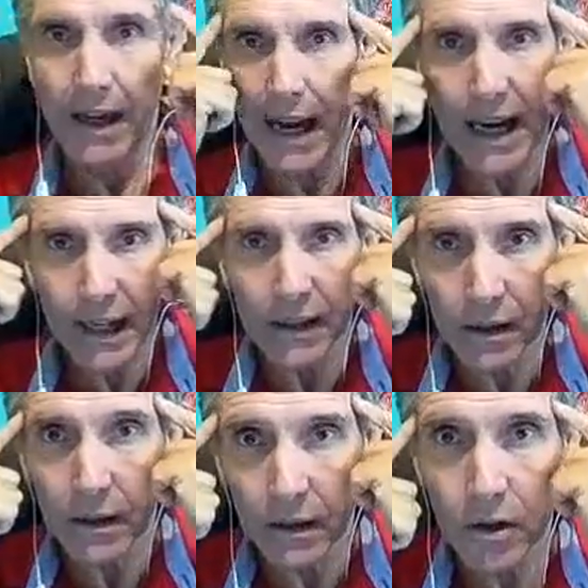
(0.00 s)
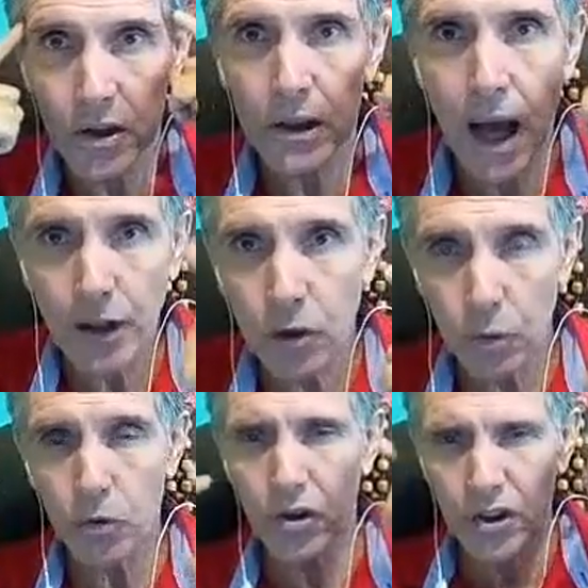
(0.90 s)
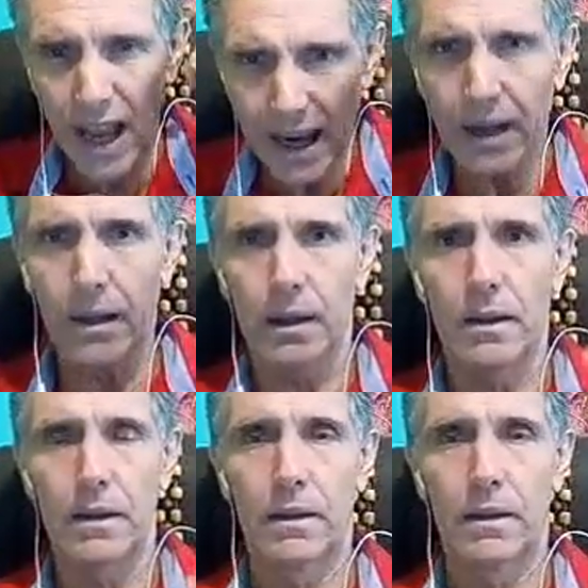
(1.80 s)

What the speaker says: Get it, start to think.